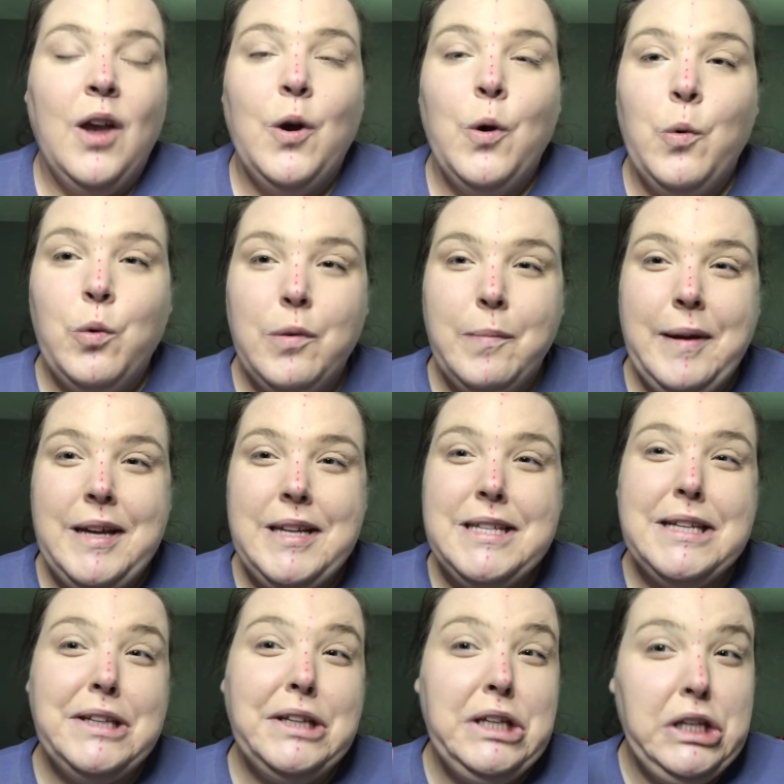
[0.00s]
We're
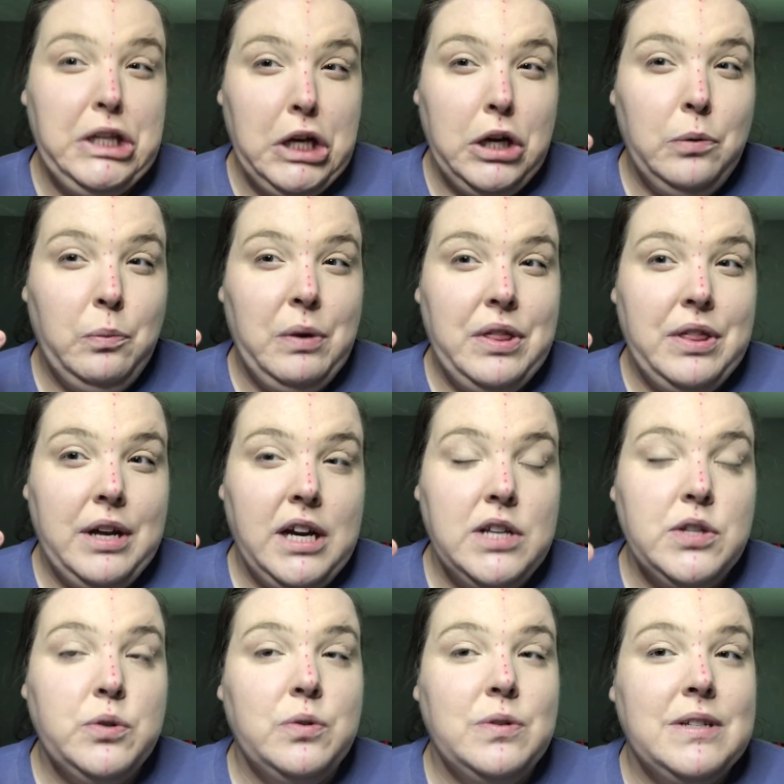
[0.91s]
basically done with the high
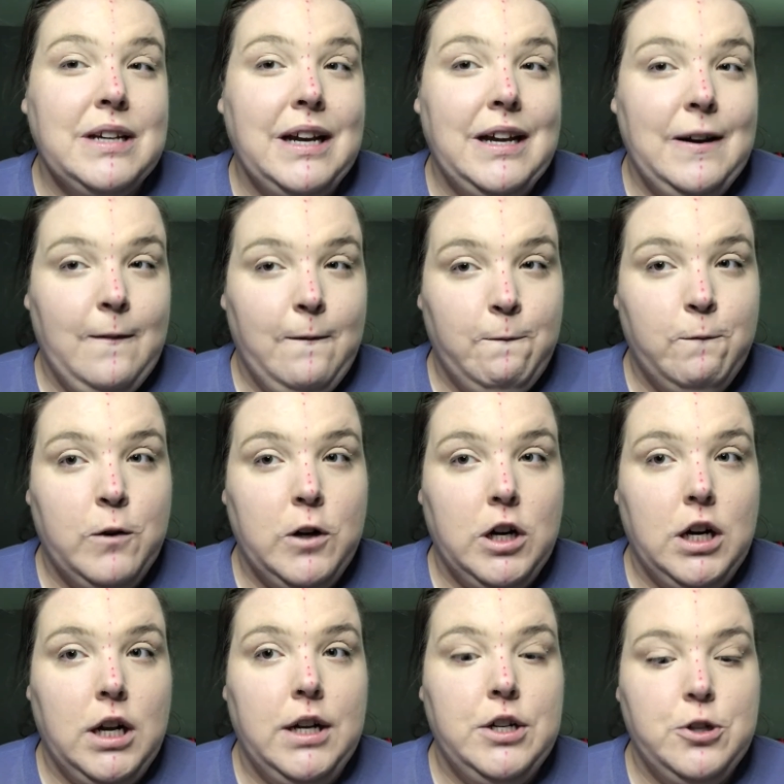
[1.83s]
school side
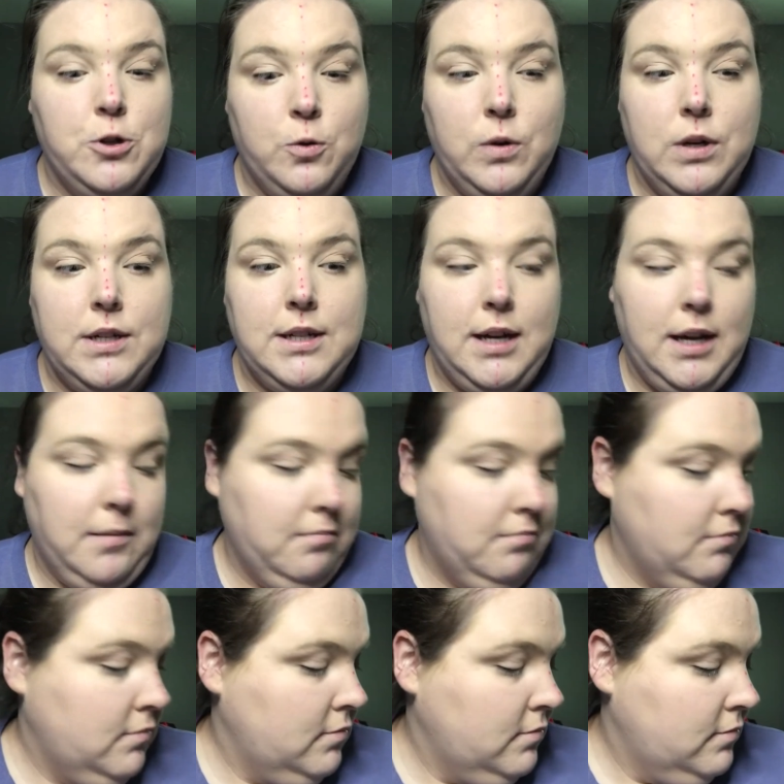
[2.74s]
for a short time.
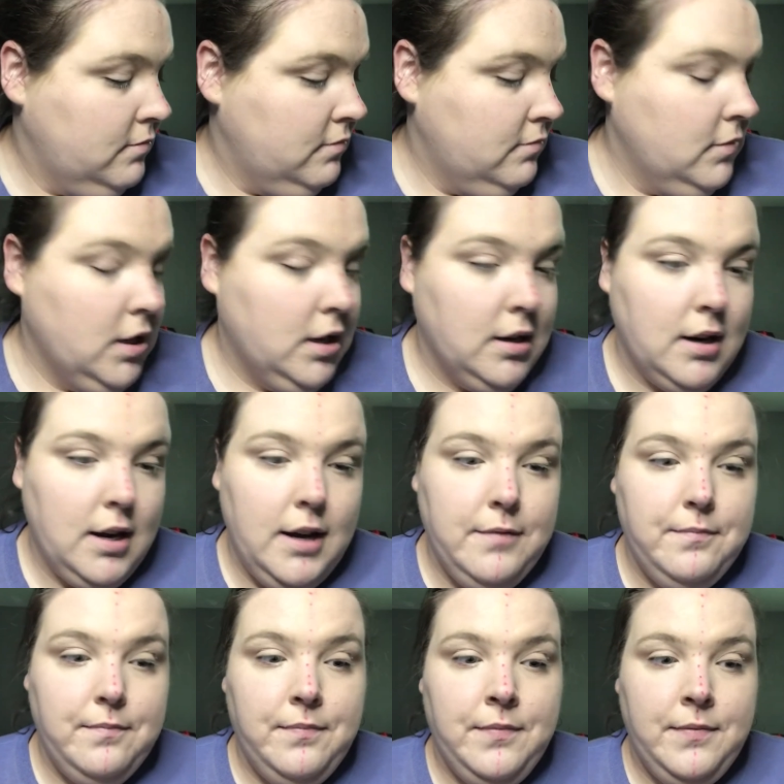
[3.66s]
Alright?
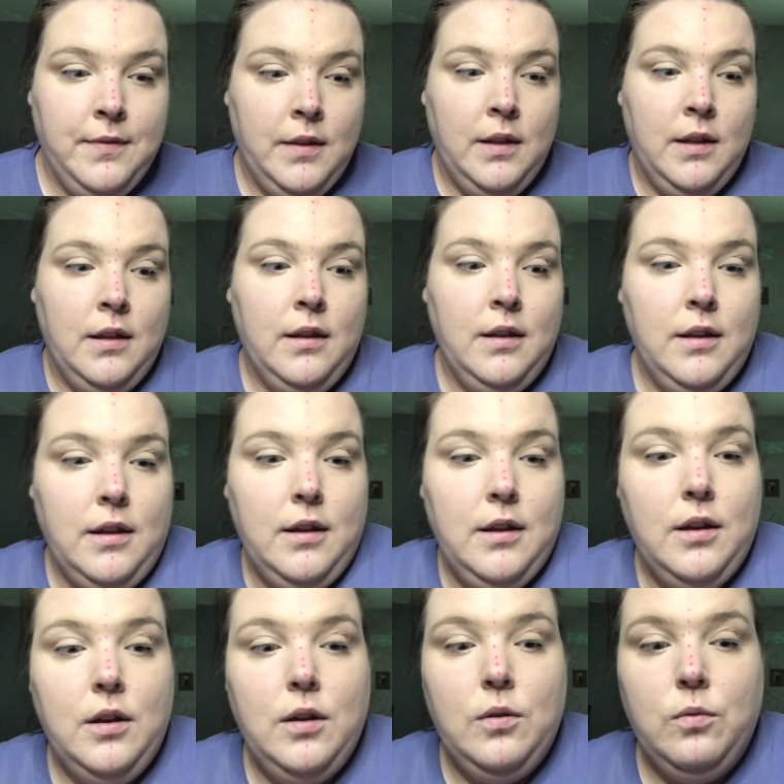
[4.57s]

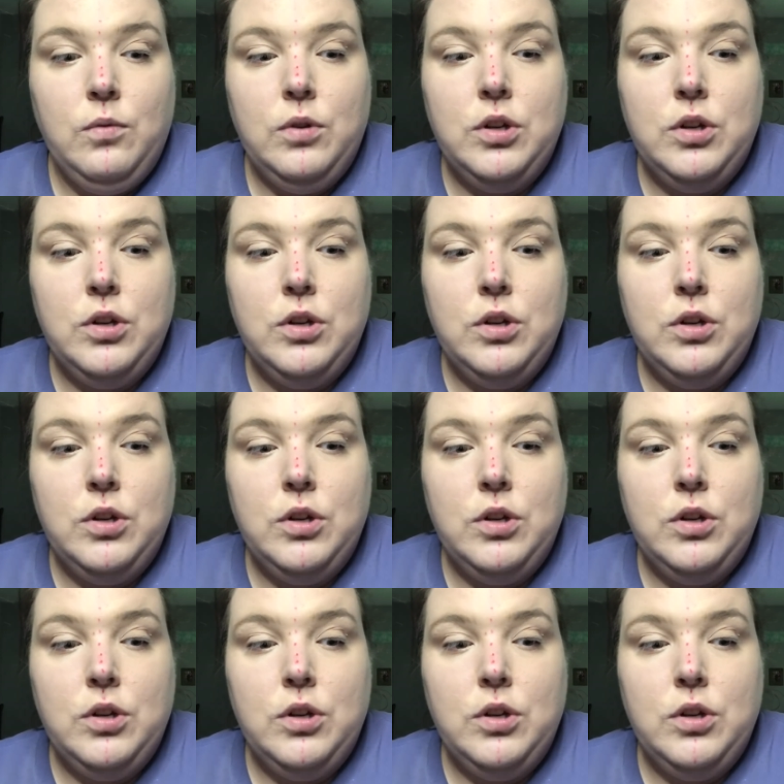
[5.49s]
We're